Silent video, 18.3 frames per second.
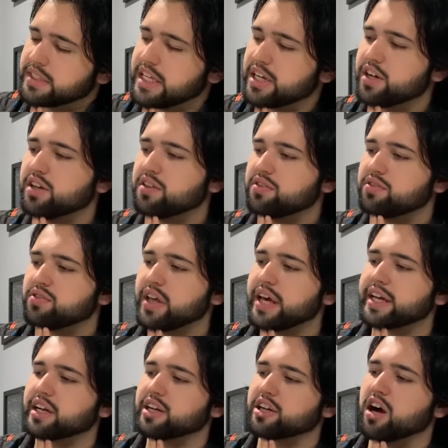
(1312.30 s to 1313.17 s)
There is
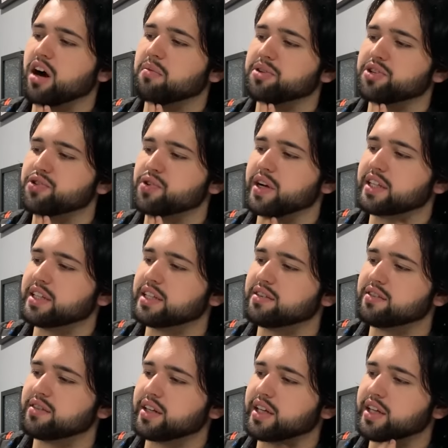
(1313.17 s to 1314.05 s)
like a common trait
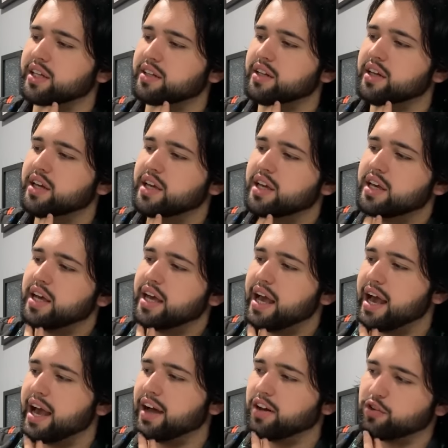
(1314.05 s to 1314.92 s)
that's seen
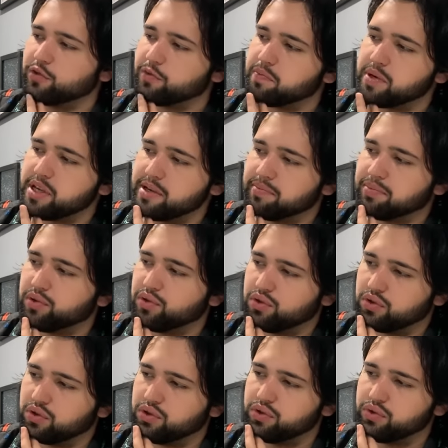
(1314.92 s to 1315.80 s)
out of
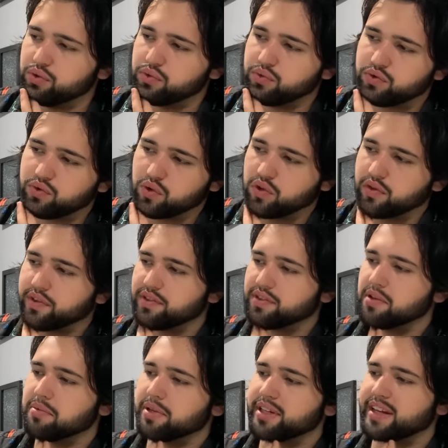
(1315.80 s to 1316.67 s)
people who sort of
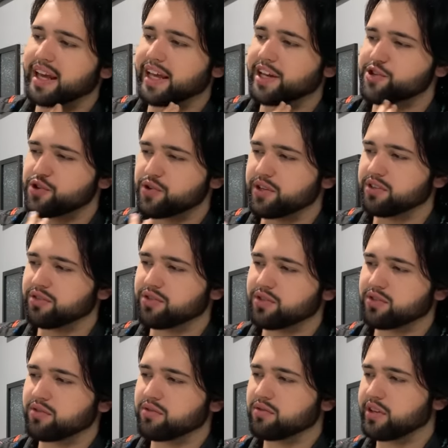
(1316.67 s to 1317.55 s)
exhibit
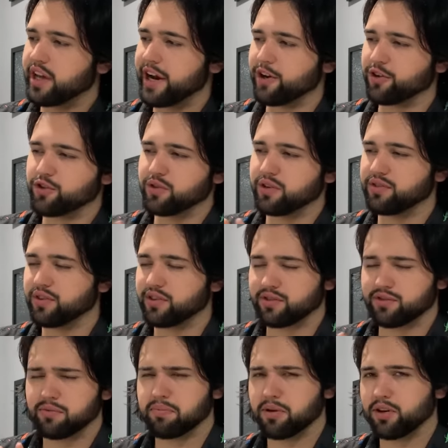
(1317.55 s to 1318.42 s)
dangerous
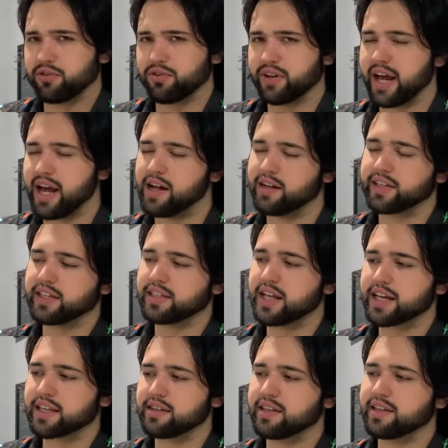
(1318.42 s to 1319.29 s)
characteristics of personality
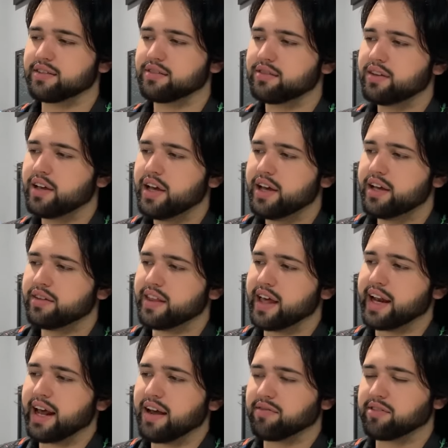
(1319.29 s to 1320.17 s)
like this,
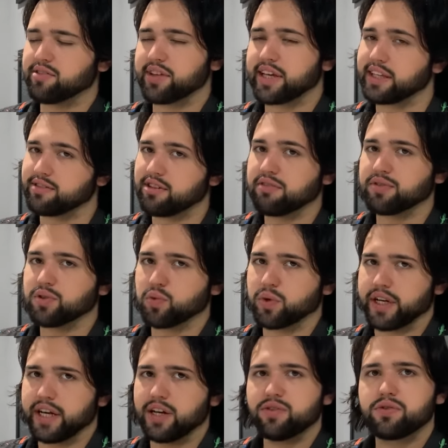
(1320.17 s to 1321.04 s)
that everything's
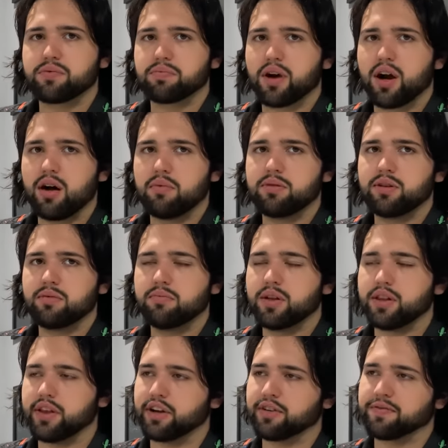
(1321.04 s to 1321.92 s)
everyone else's
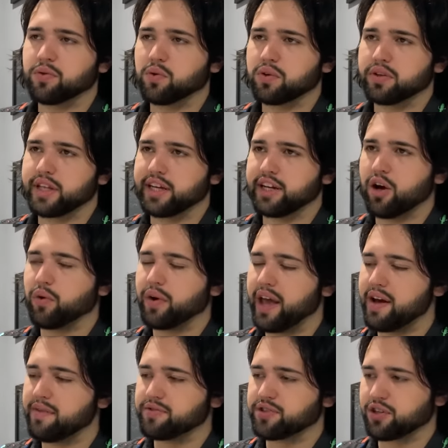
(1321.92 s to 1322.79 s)
problem, therefore they don't
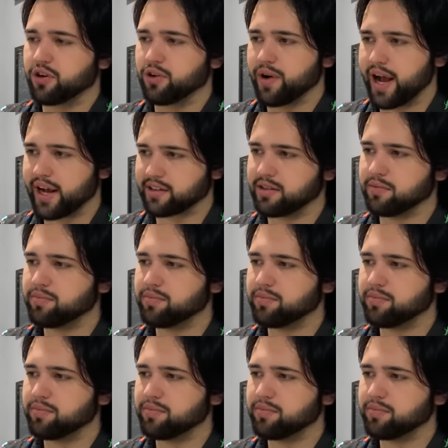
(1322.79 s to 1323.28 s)
have to correct